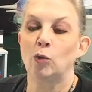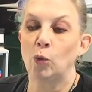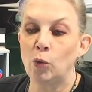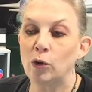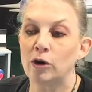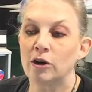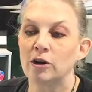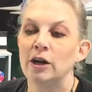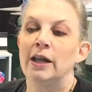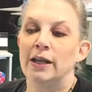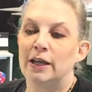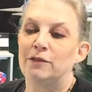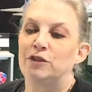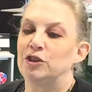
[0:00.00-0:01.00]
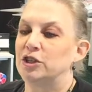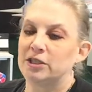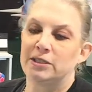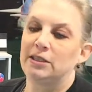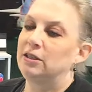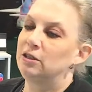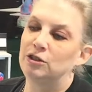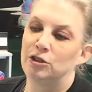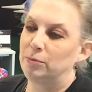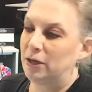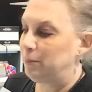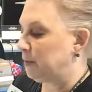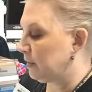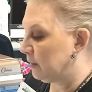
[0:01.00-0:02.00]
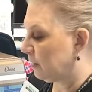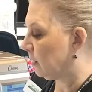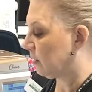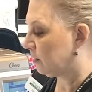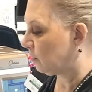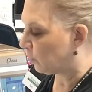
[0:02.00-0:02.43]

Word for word: or if you just need to do maybe a